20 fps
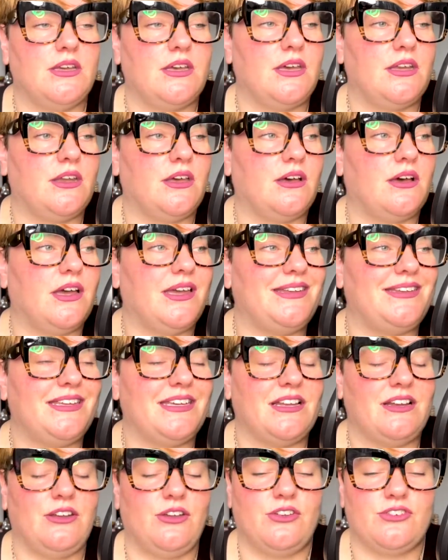and
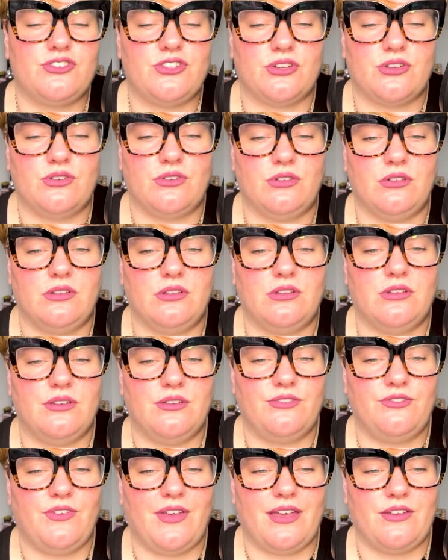ideological
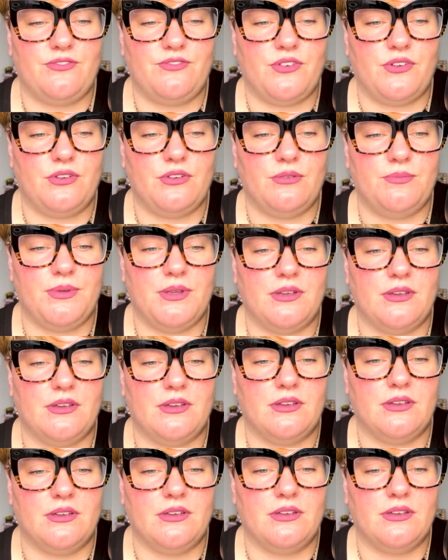fat
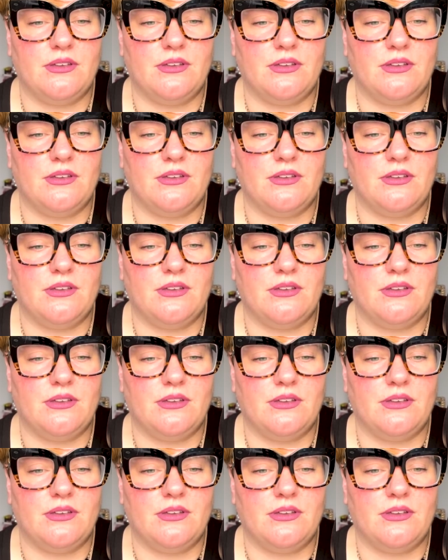phobia.